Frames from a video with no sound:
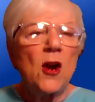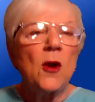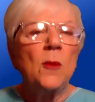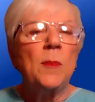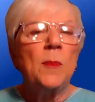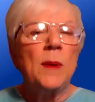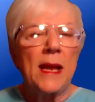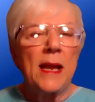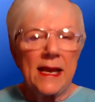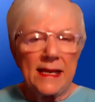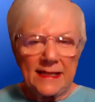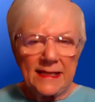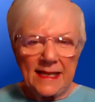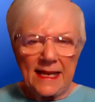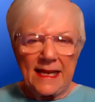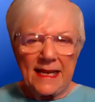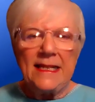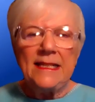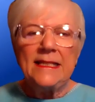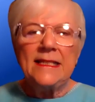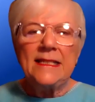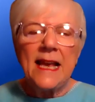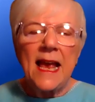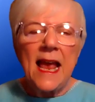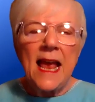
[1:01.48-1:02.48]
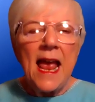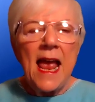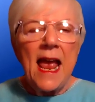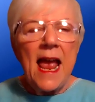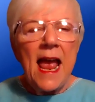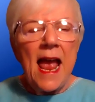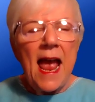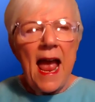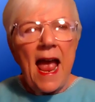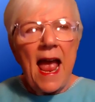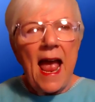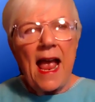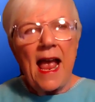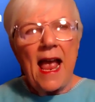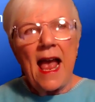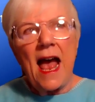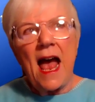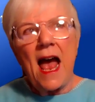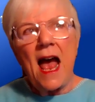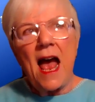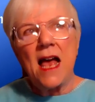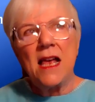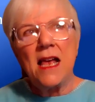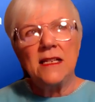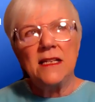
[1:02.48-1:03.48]
our blessings.
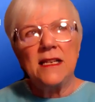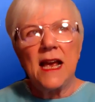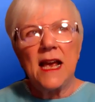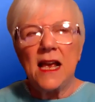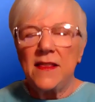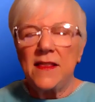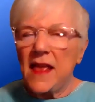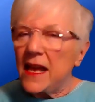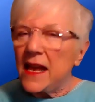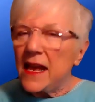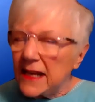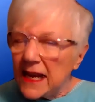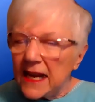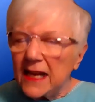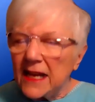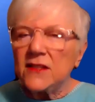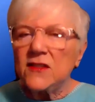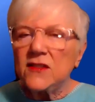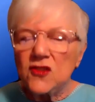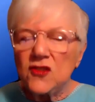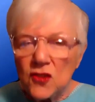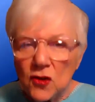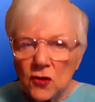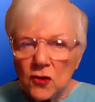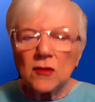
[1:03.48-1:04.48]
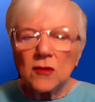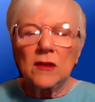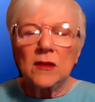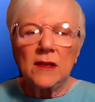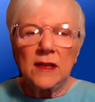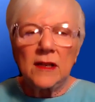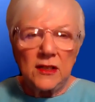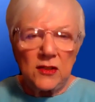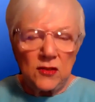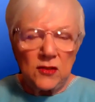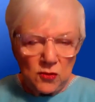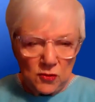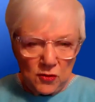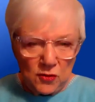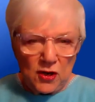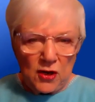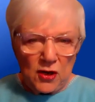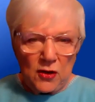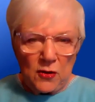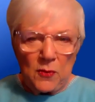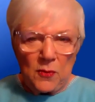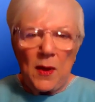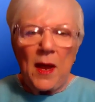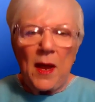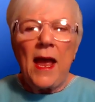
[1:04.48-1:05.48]
And that is certainly
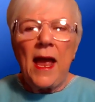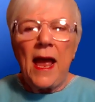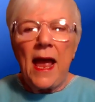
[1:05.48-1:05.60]
true.